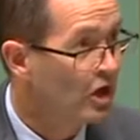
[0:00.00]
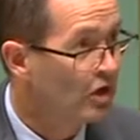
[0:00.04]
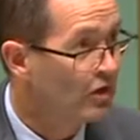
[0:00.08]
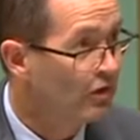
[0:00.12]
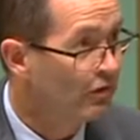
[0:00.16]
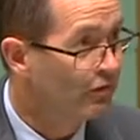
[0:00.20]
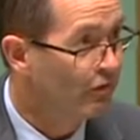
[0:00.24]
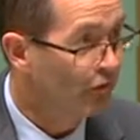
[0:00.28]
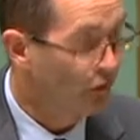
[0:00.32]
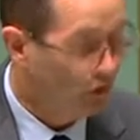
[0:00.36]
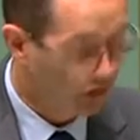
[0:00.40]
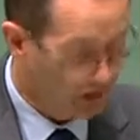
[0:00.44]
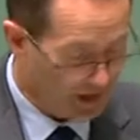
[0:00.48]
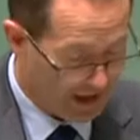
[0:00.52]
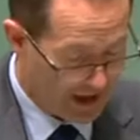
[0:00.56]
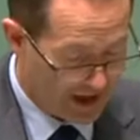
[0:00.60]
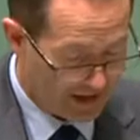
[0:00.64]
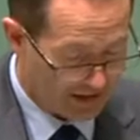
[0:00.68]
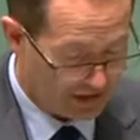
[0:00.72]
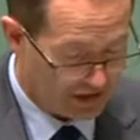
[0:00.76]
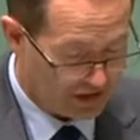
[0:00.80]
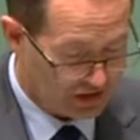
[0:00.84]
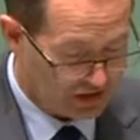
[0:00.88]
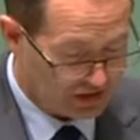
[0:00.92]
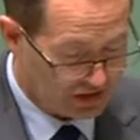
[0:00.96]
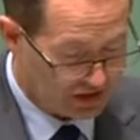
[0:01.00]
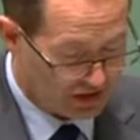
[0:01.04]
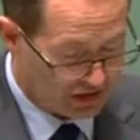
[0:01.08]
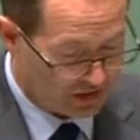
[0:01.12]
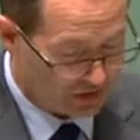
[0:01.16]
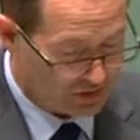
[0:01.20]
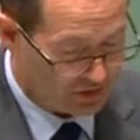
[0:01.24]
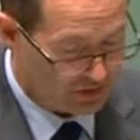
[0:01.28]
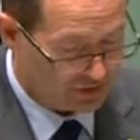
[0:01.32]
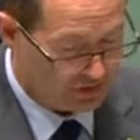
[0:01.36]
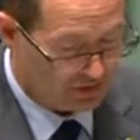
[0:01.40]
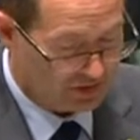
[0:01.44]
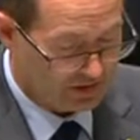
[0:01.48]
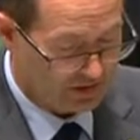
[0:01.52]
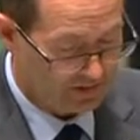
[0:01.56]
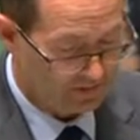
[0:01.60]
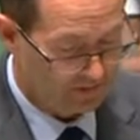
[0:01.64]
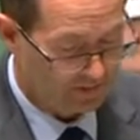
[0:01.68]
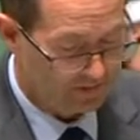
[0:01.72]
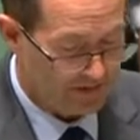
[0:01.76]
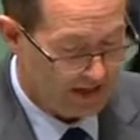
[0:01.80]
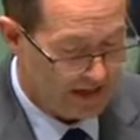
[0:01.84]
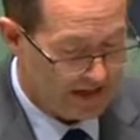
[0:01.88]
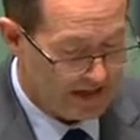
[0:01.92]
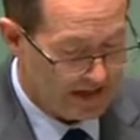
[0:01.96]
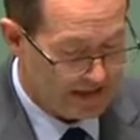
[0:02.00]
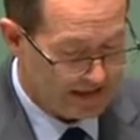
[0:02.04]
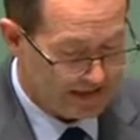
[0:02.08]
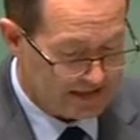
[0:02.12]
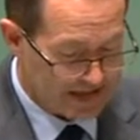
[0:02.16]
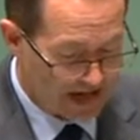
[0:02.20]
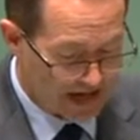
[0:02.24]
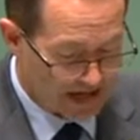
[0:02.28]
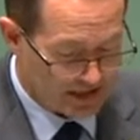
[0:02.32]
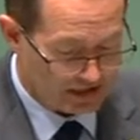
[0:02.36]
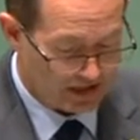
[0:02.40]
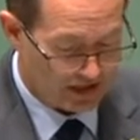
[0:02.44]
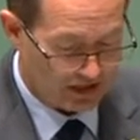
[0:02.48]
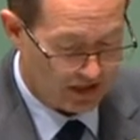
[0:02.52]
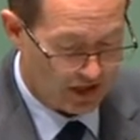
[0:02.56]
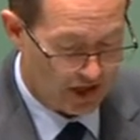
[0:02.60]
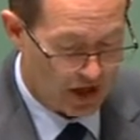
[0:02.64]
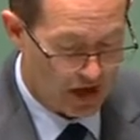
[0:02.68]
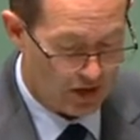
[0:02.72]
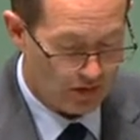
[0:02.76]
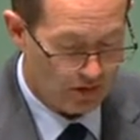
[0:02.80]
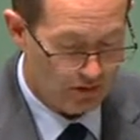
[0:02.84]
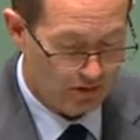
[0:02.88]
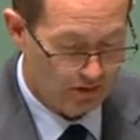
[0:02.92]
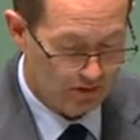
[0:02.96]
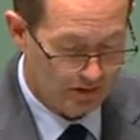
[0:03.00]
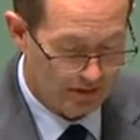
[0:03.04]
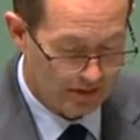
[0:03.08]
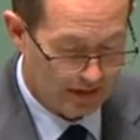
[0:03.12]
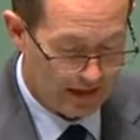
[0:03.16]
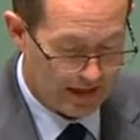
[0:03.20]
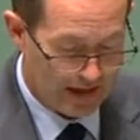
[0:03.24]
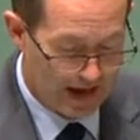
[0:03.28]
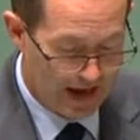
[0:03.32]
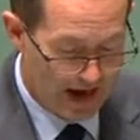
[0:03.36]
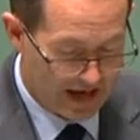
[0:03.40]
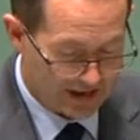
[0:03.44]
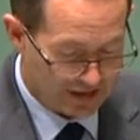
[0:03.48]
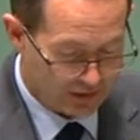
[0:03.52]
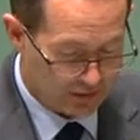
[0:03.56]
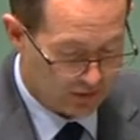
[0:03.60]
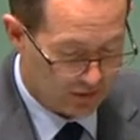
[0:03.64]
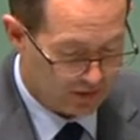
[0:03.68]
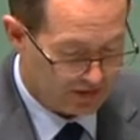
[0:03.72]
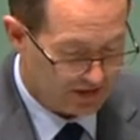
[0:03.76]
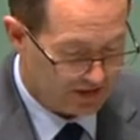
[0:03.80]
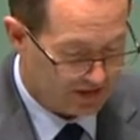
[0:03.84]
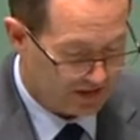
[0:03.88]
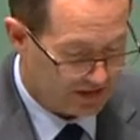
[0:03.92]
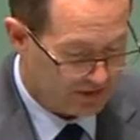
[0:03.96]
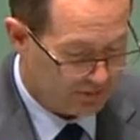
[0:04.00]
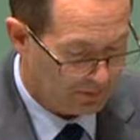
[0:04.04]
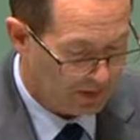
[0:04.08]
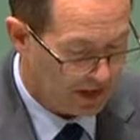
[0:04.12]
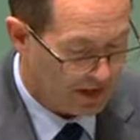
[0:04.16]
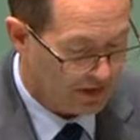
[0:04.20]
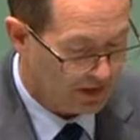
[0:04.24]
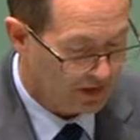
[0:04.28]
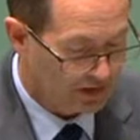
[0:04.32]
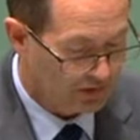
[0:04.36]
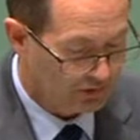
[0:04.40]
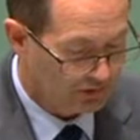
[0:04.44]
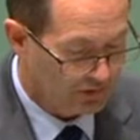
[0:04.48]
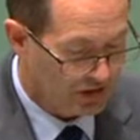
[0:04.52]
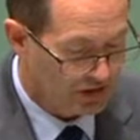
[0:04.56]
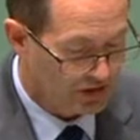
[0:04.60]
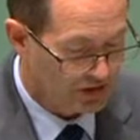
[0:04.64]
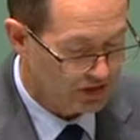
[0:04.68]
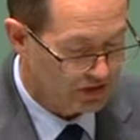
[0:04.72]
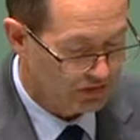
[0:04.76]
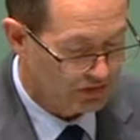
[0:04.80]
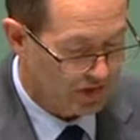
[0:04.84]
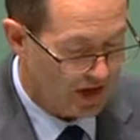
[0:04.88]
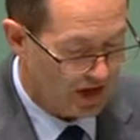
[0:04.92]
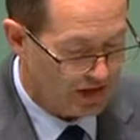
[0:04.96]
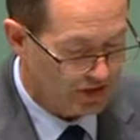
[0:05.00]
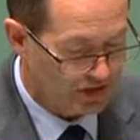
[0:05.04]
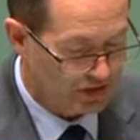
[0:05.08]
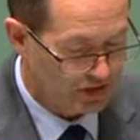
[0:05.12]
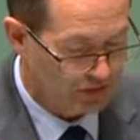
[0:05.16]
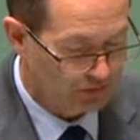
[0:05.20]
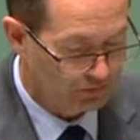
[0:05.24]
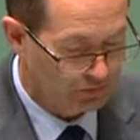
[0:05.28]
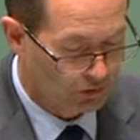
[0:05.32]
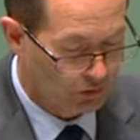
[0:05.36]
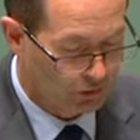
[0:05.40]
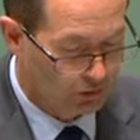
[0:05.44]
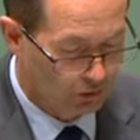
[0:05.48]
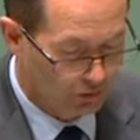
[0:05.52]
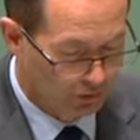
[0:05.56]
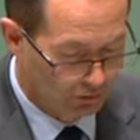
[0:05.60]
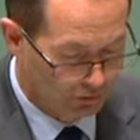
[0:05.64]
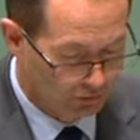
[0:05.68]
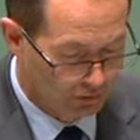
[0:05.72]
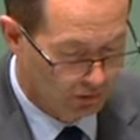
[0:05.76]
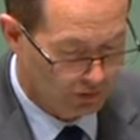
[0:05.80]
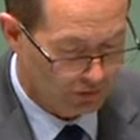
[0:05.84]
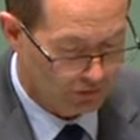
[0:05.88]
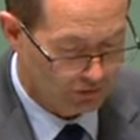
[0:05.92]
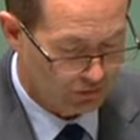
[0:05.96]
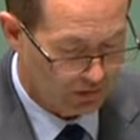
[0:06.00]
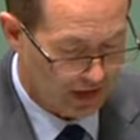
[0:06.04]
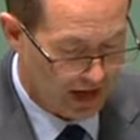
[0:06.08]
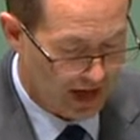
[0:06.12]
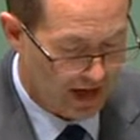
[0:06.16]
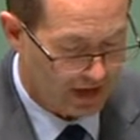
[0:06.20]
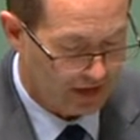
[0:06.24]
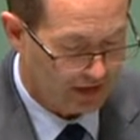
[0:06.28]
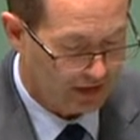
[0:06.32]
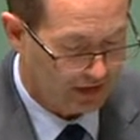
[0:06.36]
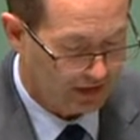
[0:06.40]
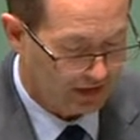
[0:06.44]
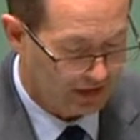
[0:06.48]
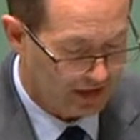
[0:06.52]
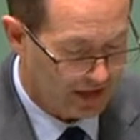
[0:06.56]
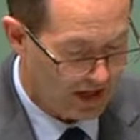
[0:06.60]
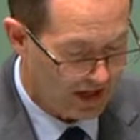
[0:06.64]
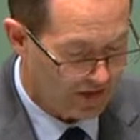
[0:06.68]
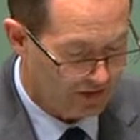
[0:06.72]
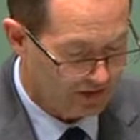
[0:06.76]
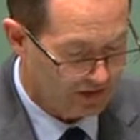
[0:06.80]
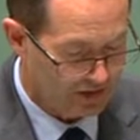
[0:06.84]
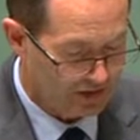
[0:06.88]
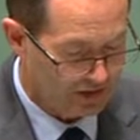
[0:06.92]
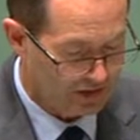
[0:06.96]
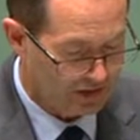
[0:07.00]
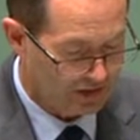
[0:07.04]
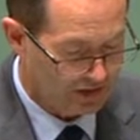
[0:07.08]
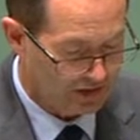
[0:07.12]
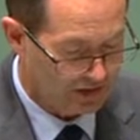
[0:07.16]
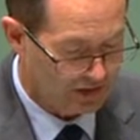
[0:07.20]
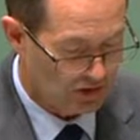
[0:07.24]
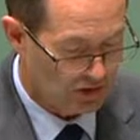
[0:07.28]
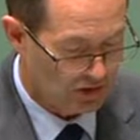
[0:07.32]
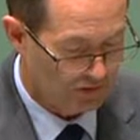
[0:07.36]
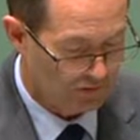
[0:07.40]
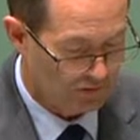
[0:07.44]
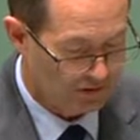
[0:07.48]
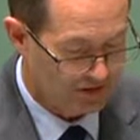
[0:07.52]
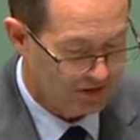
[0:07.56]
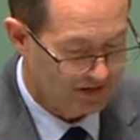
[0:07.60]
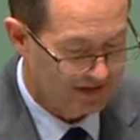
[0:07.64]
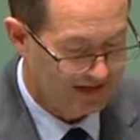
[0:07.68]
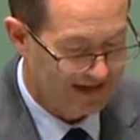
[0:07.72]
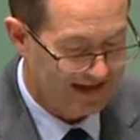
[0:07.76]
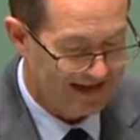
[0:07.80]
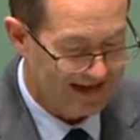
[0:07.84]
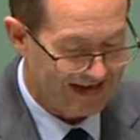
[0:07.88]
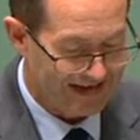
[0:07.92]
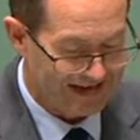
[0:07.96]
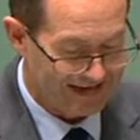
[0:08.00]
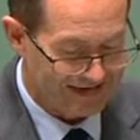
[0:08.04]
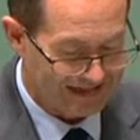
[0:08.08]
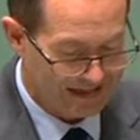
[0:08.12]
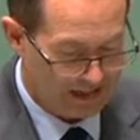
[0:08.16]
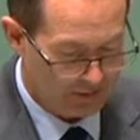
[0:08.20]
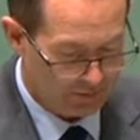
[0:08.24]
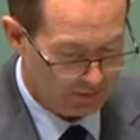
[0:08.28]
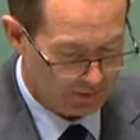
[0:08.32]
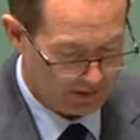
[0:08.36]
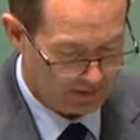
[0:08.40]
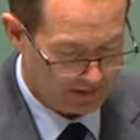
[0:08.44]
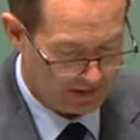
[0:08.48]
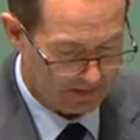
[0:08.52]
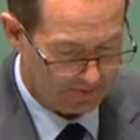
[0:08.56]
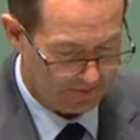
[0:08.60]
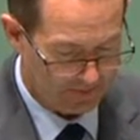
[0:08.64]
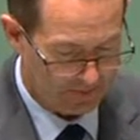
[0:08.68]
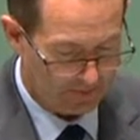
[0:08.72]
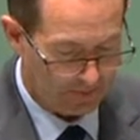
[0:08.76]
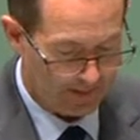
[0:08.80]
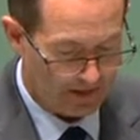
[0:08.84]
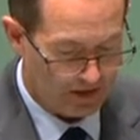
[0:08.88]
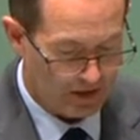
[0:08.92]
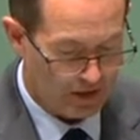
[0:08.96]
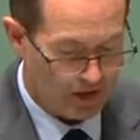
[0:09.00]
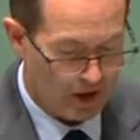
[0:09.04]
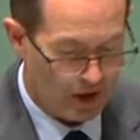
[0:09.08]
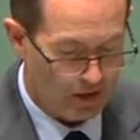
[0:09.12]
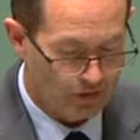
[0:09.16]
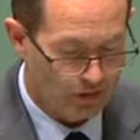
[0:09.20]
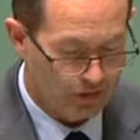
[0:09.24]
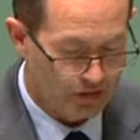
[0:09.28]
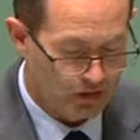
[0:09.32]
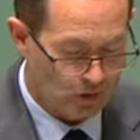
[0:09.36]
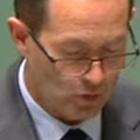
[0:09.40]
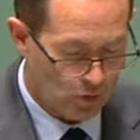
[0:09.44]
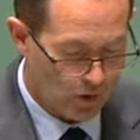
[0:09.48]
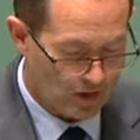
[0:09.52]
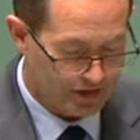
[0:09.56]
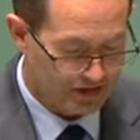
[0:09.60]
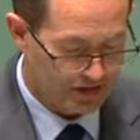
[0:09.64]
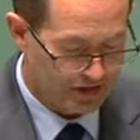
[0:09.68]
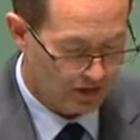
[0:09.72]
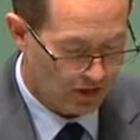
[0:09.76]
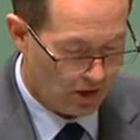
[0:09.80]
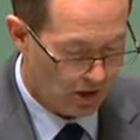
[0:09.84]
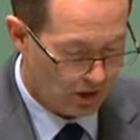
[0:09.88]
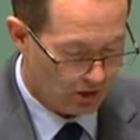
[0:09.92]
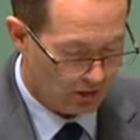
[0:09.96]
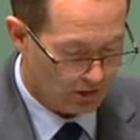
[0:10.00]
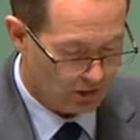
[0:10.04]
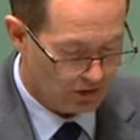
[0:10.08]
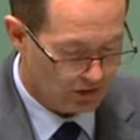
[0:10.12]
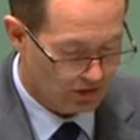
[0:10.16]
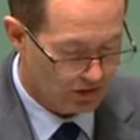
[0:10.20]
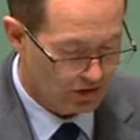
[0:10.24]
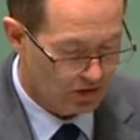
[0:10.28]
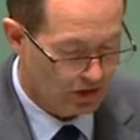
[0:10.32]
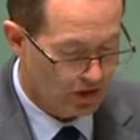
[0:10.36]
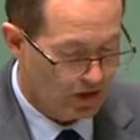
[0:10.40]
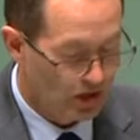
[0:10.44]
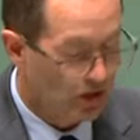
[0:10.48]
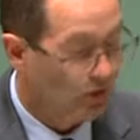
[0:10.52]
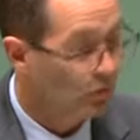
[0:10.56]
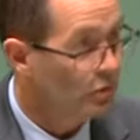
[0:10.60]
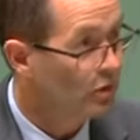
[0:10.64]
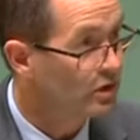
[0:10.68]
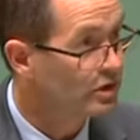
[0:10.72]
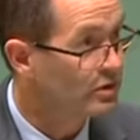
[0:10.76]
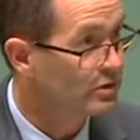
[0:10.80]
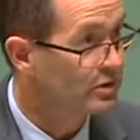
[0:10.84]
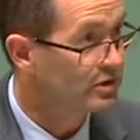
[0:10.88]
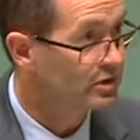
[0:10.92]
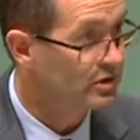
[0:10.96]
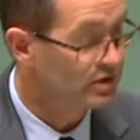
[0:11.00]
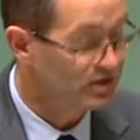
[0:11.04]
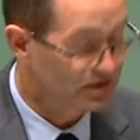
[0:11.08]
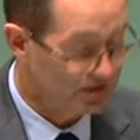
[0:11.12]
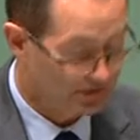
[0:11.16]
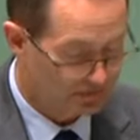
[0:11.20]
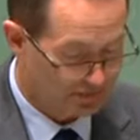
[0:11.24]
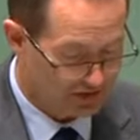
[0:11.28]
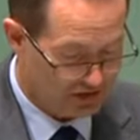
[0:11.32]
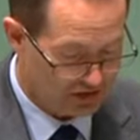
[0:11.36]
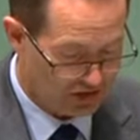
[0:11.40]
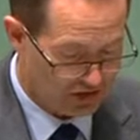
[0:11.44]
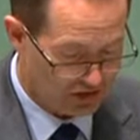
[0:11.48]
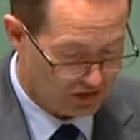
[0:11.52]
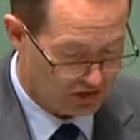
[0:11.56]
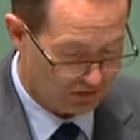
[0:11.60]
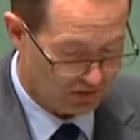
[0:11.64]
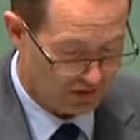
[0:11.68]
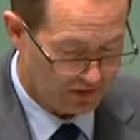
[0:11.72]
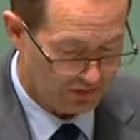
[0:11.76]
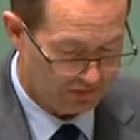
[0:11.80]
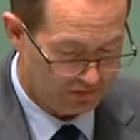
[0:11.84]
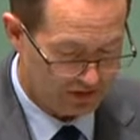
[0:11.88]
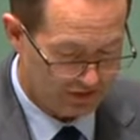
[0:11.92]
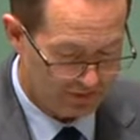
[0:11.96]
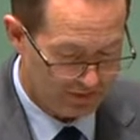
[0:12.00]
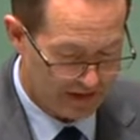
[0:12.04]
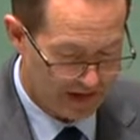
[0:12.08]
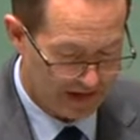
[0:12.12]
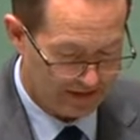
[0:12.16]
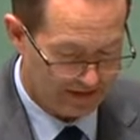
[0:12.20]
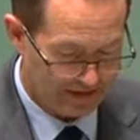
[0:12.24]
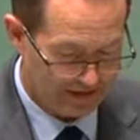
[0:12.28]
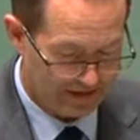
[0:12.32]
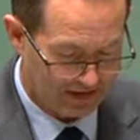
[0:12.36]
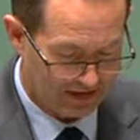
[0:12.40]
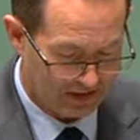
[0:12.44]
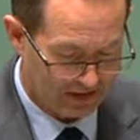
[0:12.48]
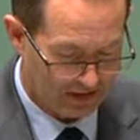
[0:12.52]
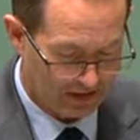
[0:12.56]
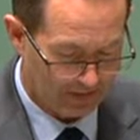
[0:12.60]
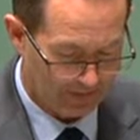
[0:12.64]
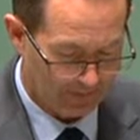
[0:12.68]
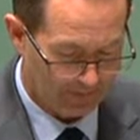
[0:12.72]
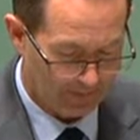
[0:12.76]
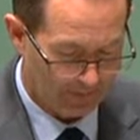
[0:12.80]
The fallout continues. Days ago, ASQA suspended the registration of Cooloola Training and Counselling Service in Gympie, known as Quest College, which was a subsidiary of Smart City.